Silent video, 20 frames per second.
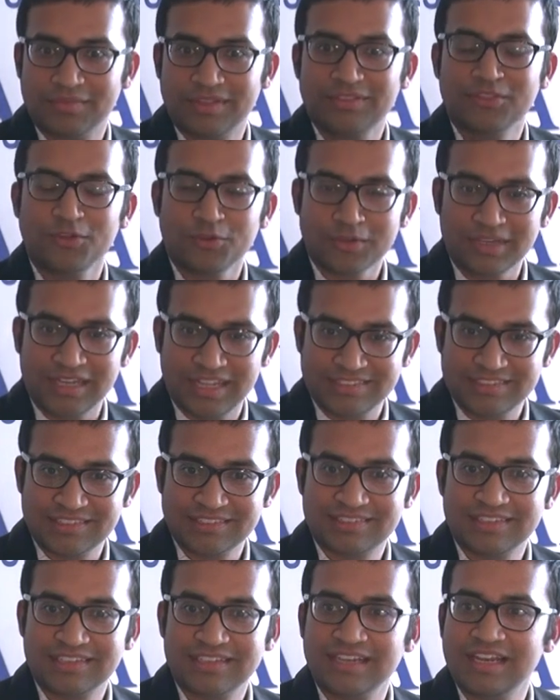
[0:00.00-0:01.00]
Not
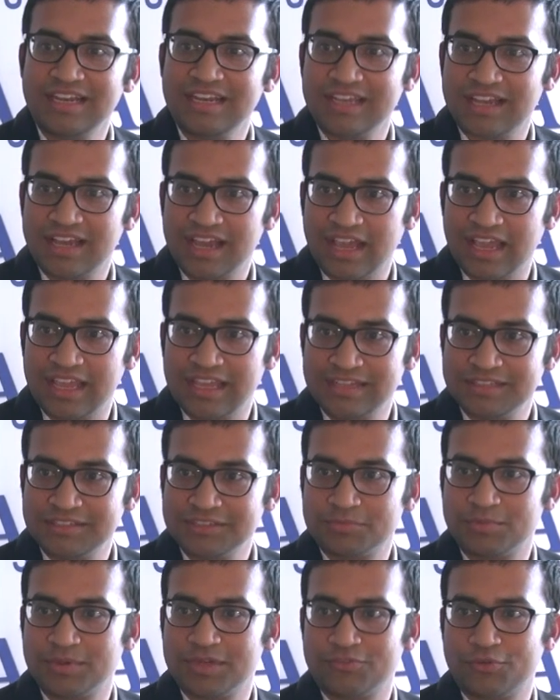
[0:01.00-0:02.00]
necessarily
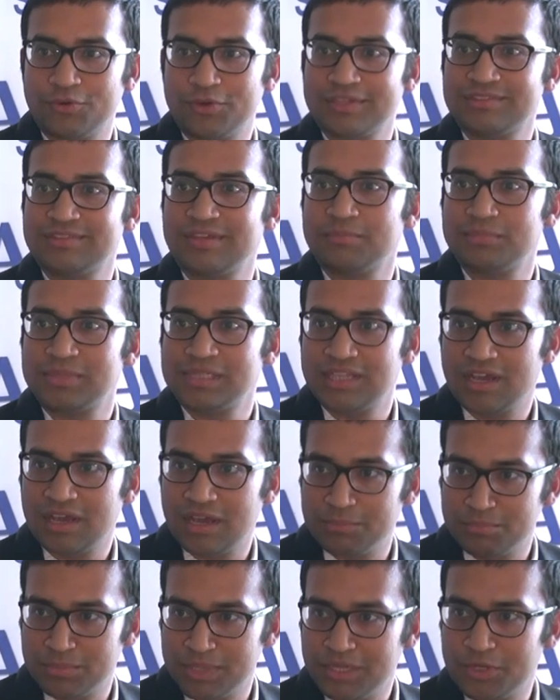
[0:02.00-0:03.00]
islands, but for example, the
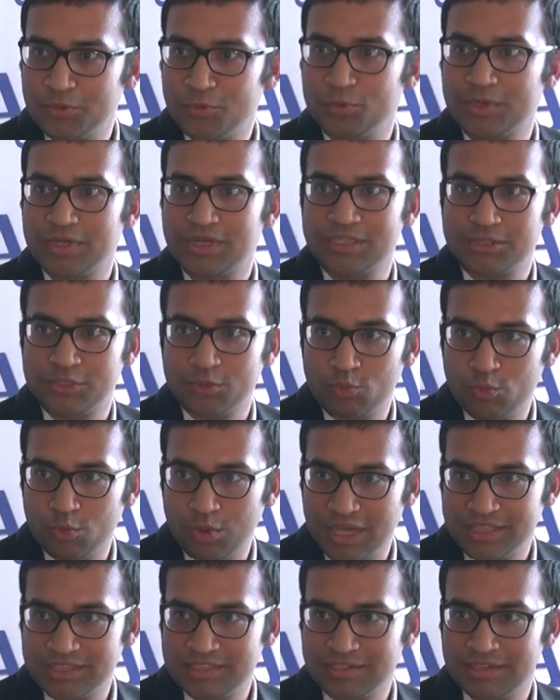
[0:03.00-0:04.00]
Hambantota, the
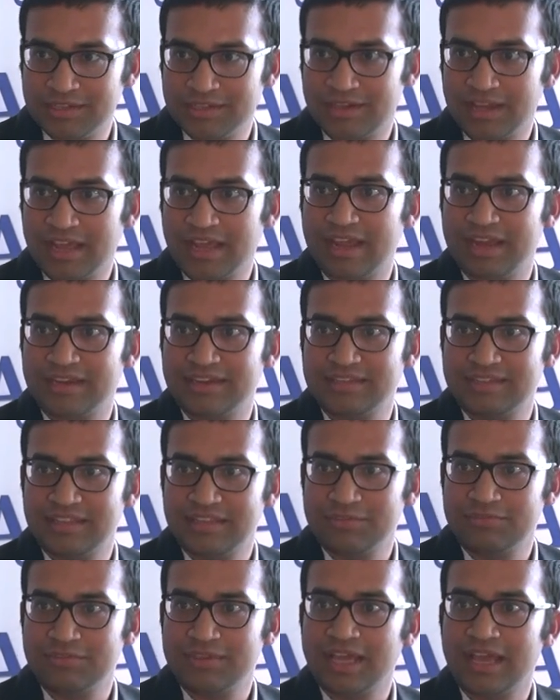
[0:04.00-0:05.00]
Gwadar, and
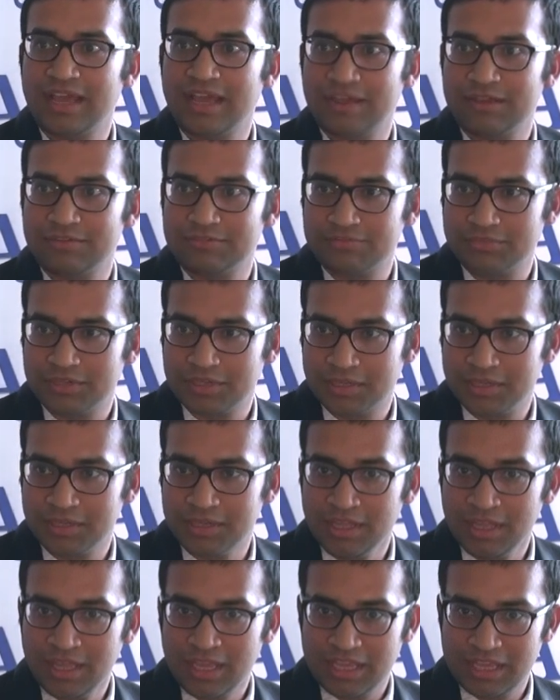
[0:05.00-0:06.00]
then we have
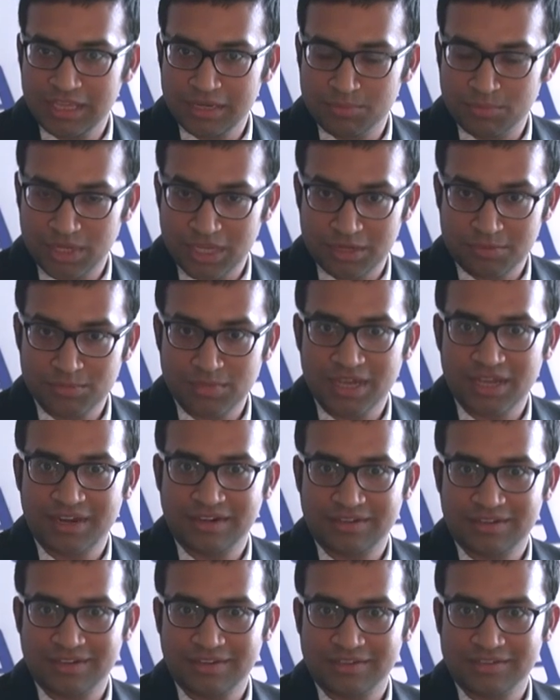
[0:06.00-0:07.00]
in
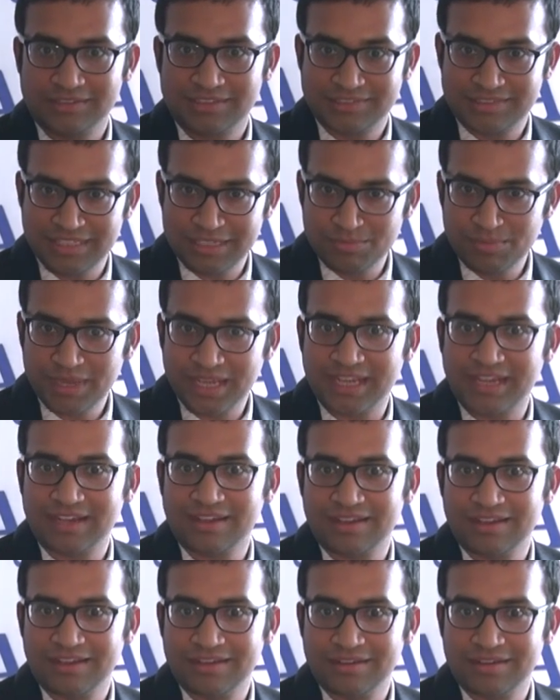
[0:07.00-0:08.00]
Myanmar, the Simek,
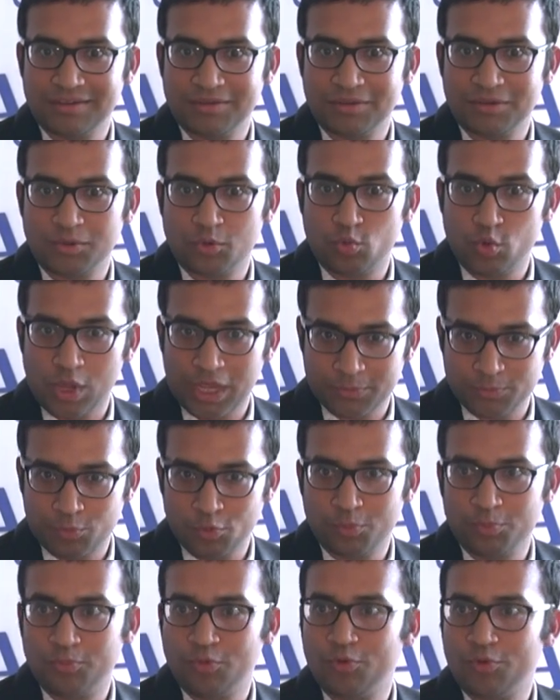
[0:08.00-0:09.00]

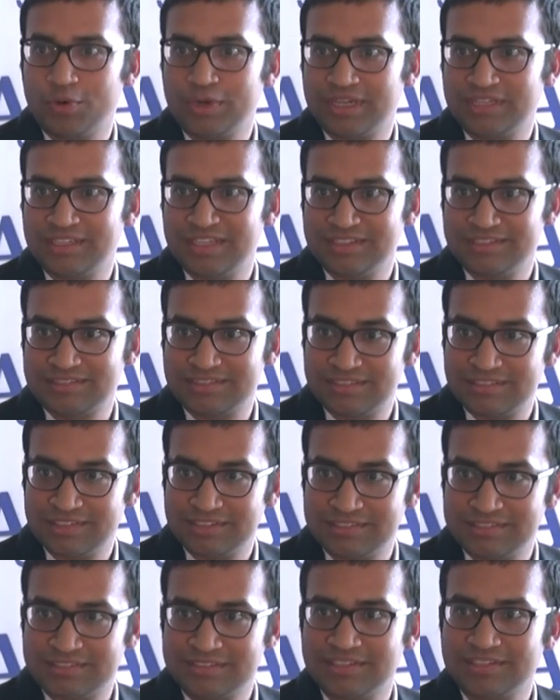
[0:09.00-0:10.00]
Kwakpo port.
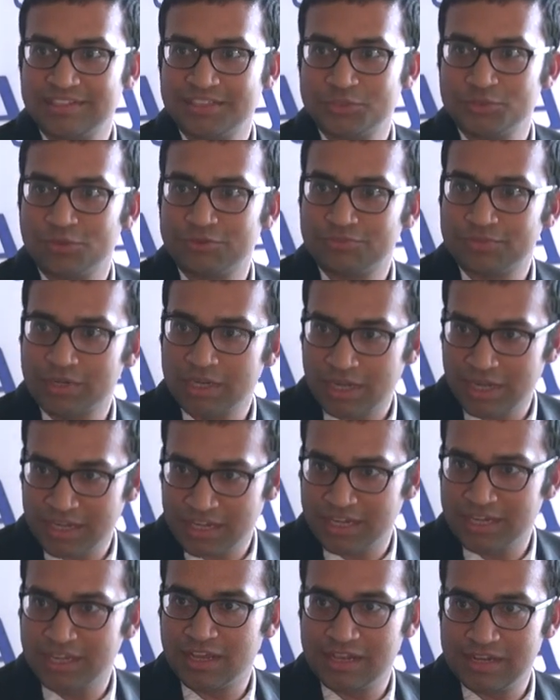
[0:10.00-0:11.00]
There's the issue of Krak
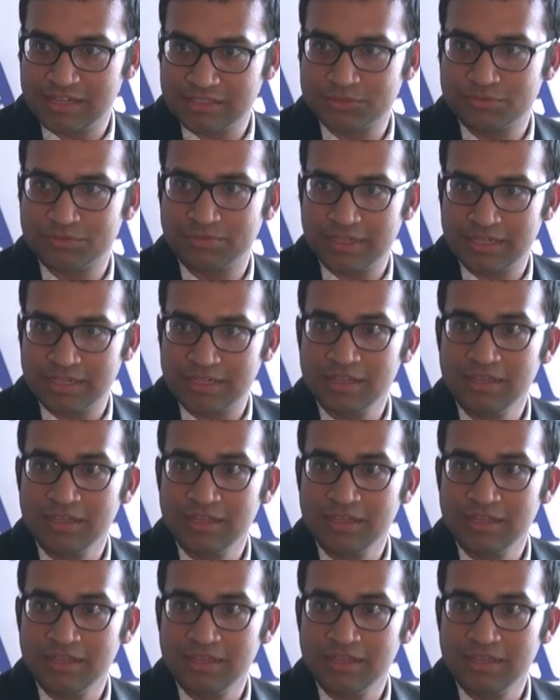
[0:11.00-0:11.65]
Canal as well.